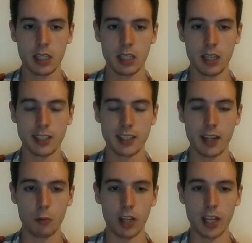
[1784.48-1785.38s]
I
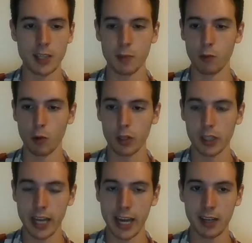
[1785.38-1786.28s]
centralize my rook
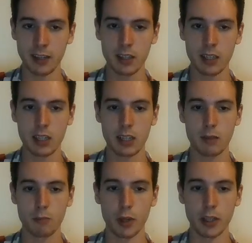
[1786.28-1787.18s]
again,
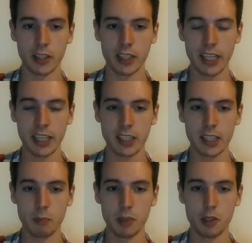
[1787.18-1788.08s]
bring the king,
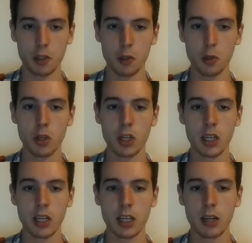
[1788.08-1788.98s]
king b2,
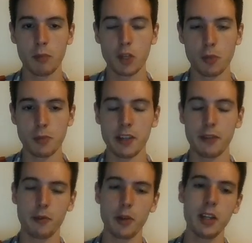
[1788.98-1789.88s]
bishop
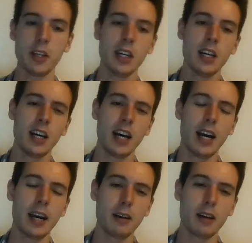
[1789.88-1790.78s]
d3.
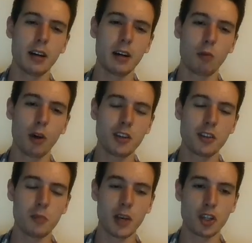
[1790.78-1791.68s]
I wanted
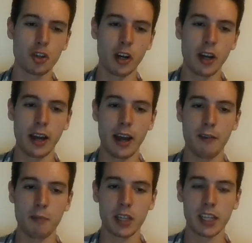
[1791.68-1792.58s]
to make sure I
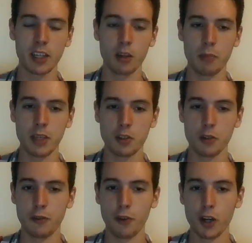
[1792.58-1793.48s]
have my king on
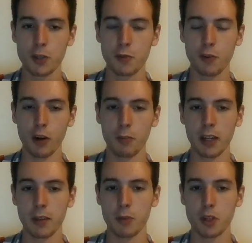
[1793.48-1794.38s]
b2 first before I
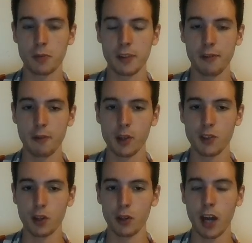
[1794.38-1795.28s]
play bishop d3,
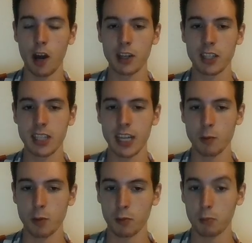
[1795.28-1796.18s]
so now I can
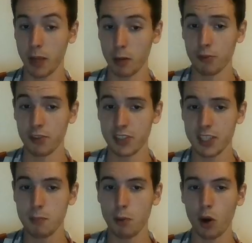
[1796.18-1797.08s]
take back with the
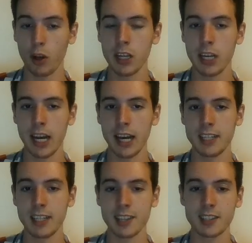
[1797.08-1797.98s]
c pawn and he
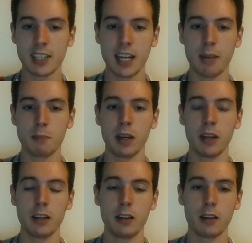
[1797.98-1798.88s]
doesn't cut
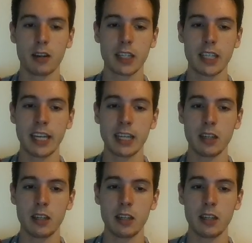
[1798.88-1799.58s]
my king